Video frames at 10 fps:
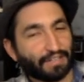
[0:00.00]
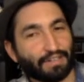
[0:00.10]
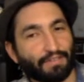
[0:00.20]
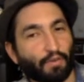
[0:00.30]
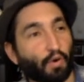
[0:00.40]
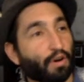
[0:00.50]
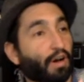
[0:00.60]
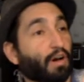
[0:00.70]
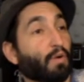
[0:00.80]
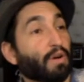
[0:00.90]
or
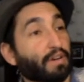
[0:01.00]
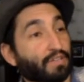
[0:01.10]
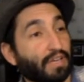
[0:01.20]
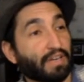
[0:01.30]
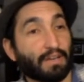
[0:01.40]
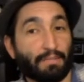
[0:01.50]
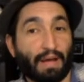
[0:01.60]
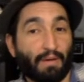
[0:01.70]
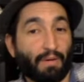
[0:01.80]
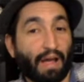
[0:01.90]
own understanding about
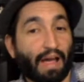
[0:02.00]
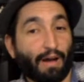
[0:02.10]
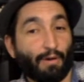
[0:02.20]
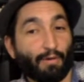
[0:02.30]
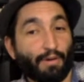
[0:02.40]
how